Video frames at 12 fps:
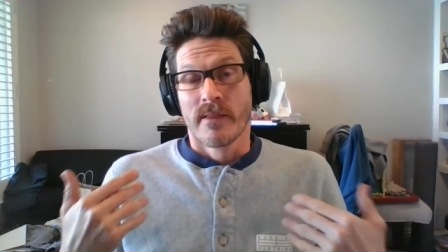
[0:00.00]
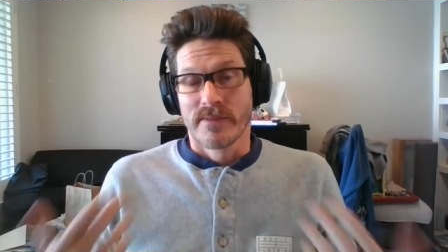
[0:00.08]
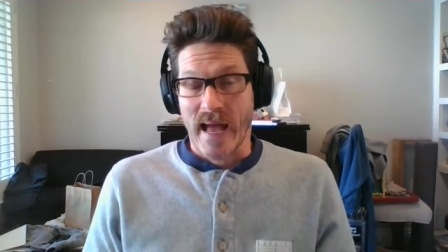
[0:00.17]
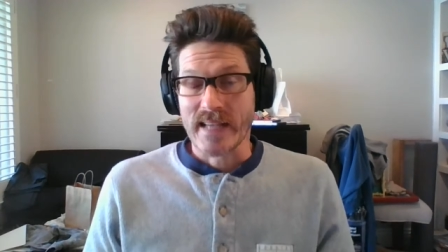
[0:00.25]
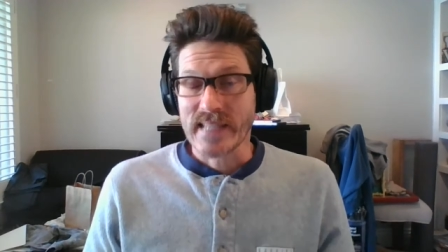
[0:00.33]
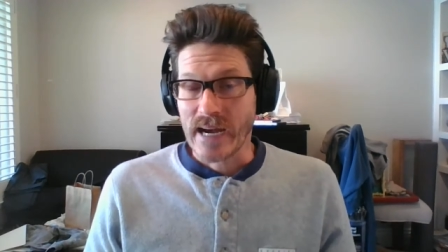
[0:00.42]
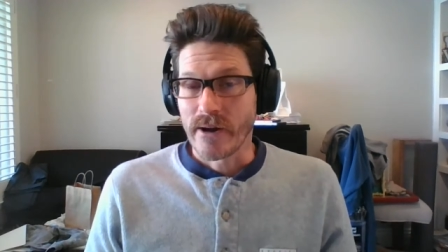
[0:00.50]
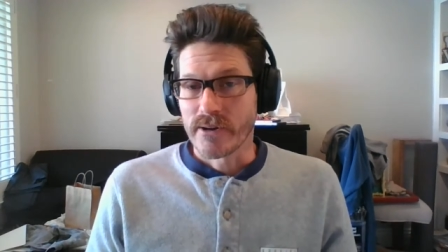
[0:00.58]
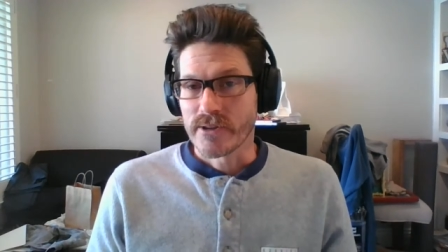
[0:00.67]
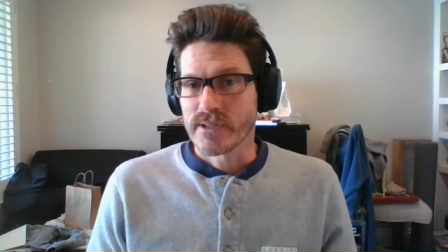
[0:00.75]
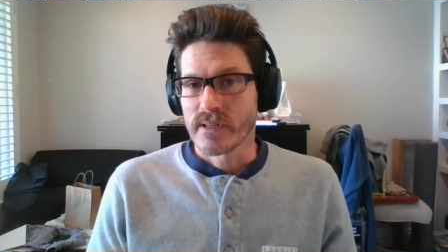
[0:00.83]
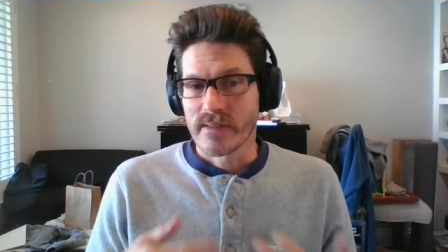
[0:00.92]
That's how I
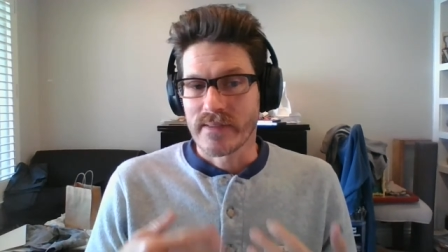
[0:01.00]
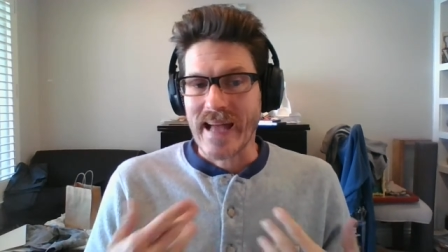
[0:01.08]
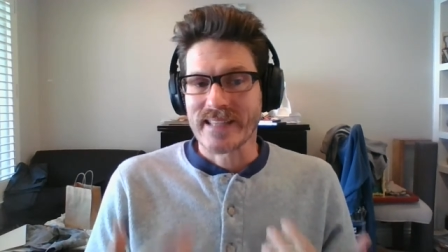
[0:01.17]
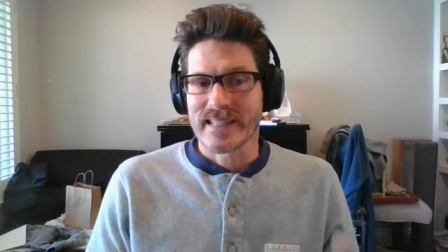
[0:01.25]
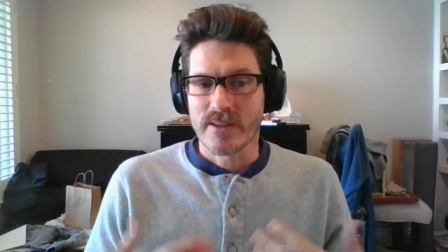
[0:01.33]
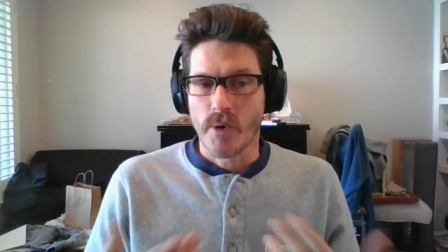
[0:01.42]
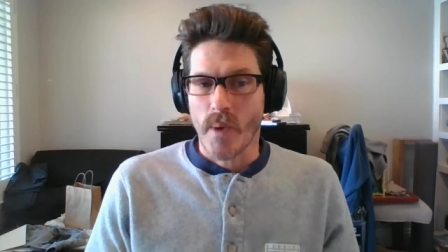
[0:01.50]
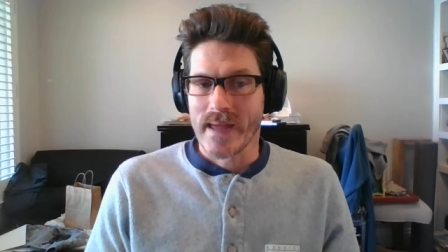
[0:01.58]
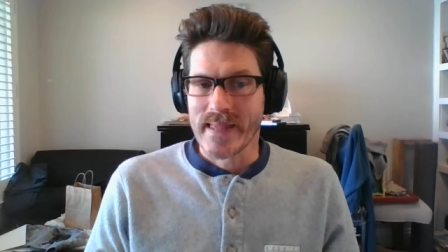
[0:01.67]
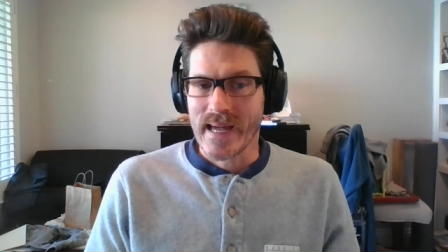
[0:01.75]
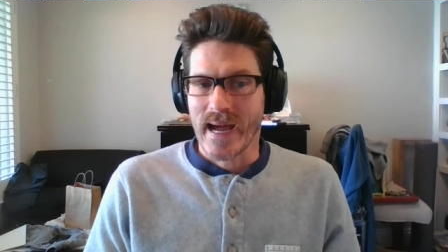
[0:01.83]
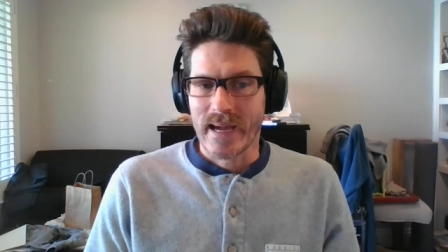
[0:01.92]
understand. That's the way
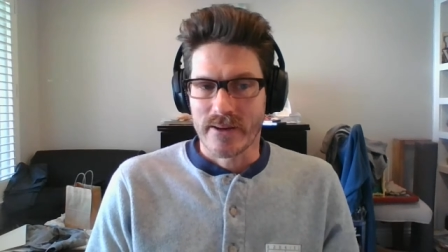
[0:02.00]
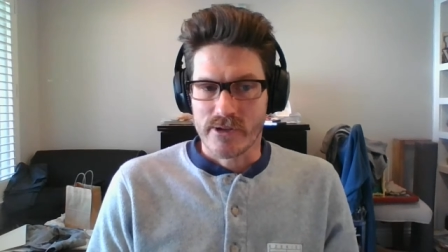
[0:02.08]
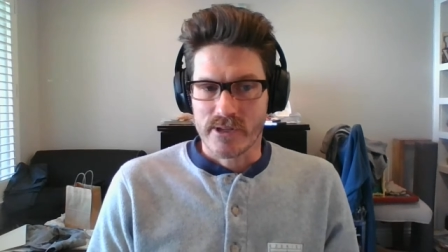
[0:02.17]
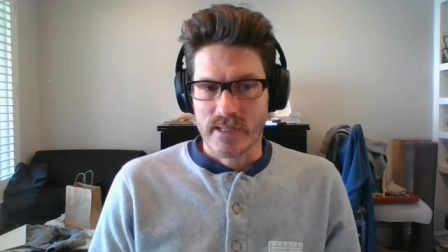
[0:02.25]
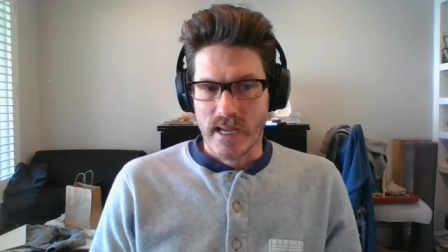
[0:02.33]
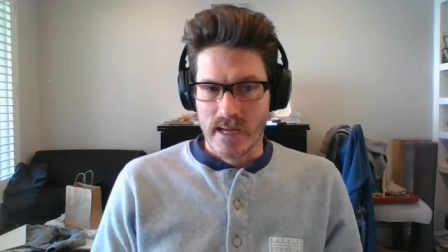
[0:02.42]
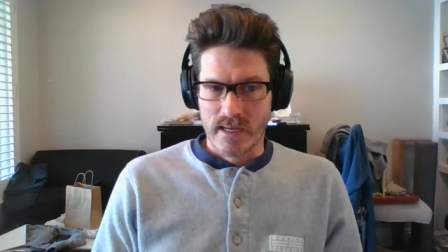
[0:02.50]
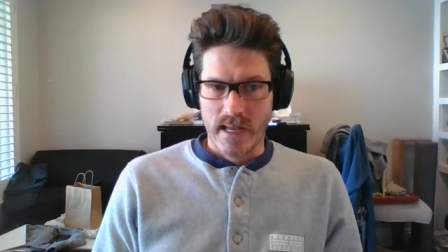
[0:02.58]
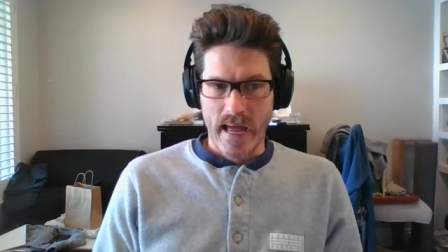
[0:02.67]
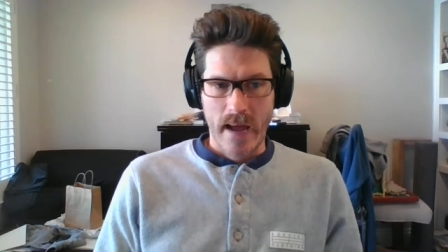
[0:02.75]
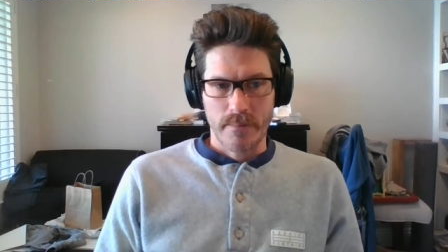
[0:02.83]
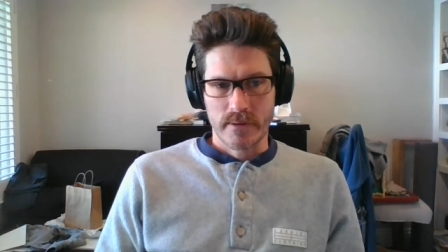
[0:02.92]
that I understand it
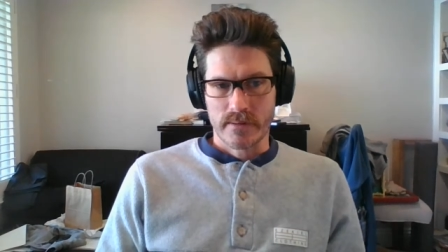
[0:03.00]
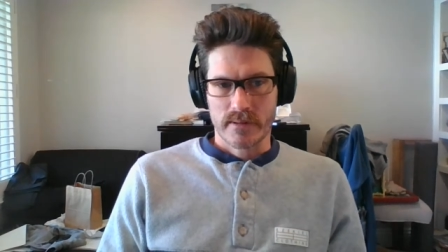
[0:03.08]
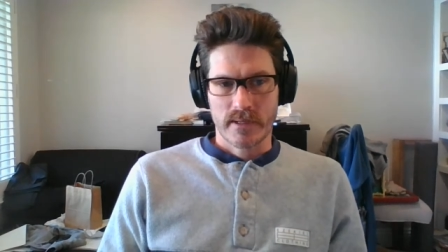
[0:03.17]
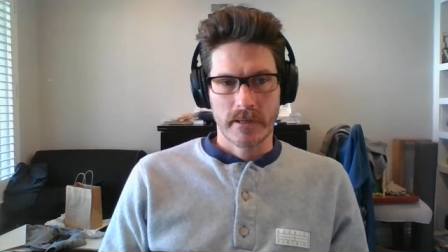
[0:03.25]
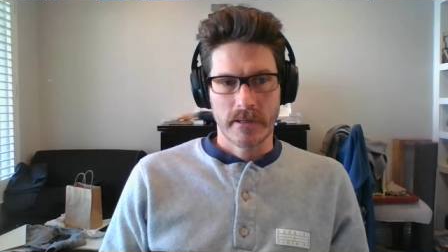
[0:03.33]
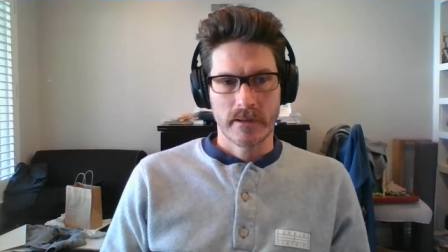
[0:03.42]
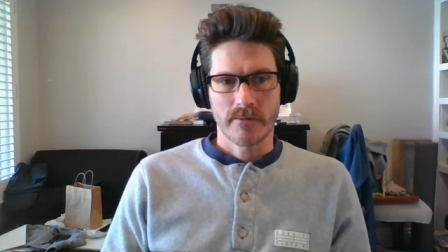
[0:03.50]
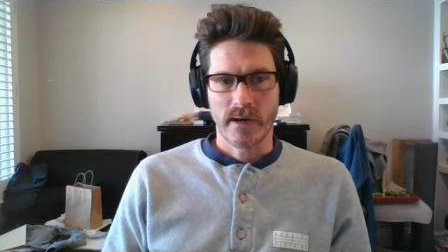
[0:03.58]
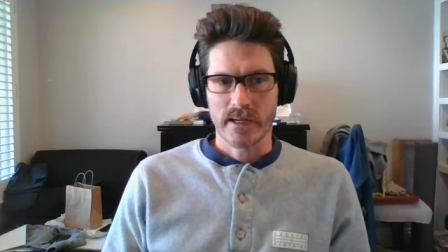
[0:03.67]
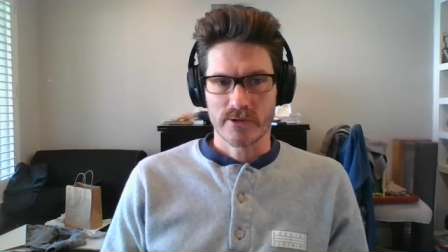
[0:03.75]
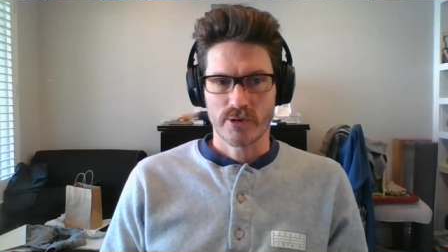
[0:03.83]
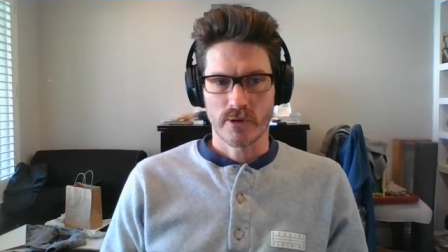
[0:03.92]
happens,
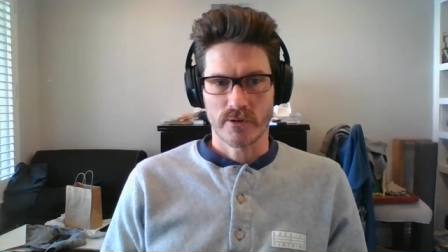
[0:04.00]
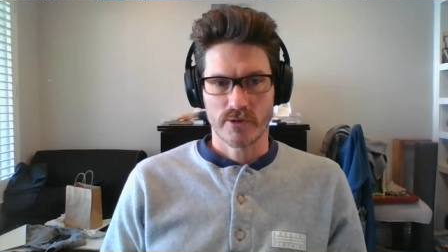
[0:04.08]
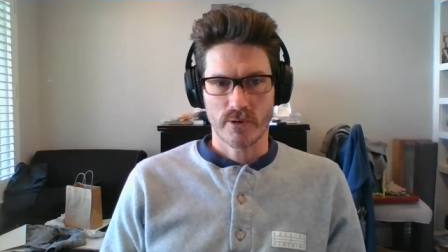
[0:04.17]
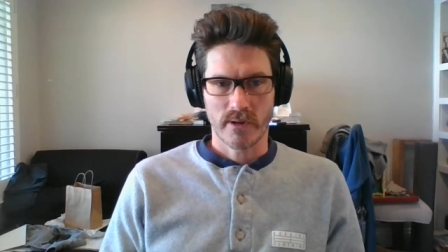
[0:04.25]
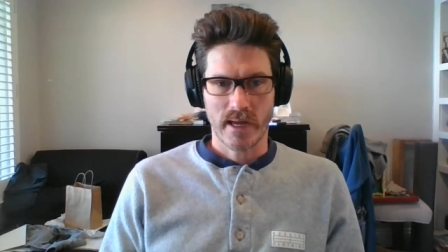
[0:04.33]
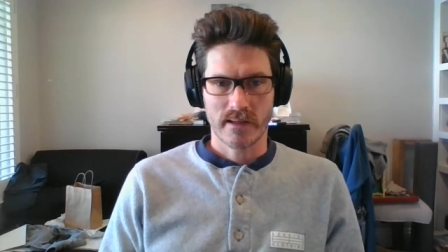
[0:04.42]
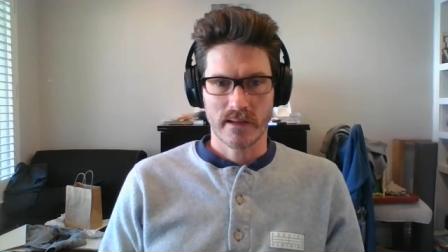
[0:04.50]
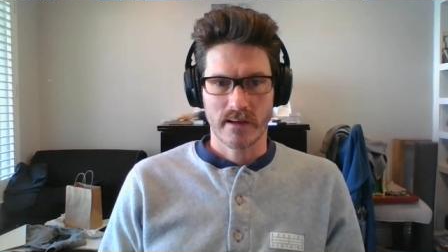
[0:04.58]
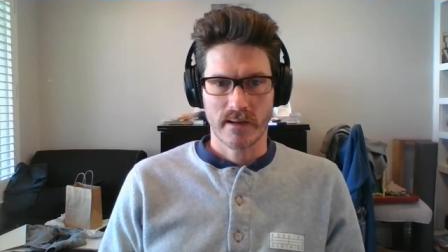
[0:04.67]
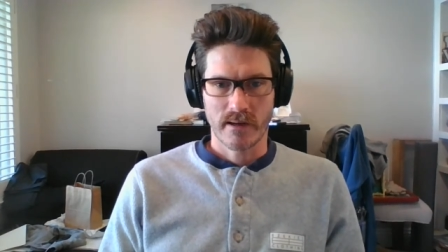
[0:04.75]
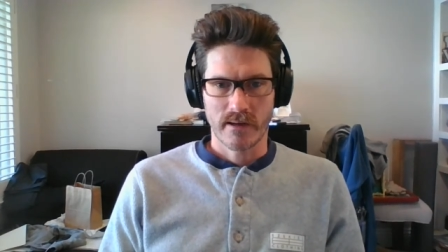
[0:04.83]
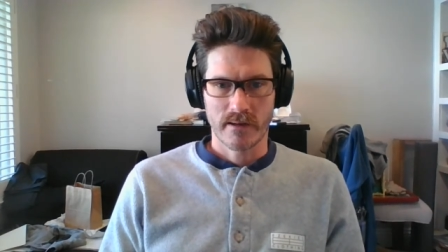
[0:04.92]
right? sort of, sort of that,
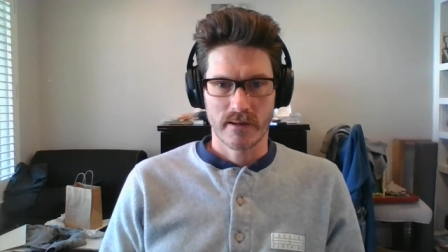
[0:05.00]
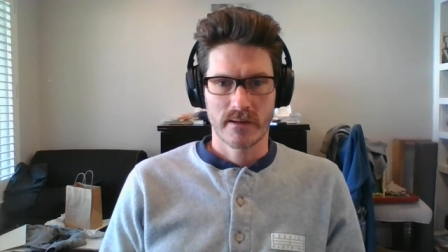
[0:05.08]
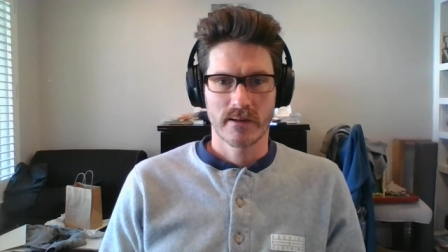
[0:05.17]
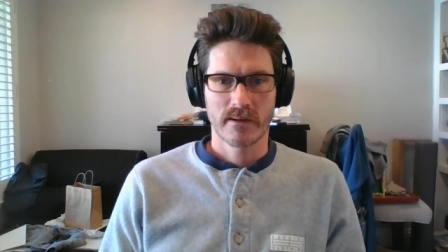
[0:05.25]
uh,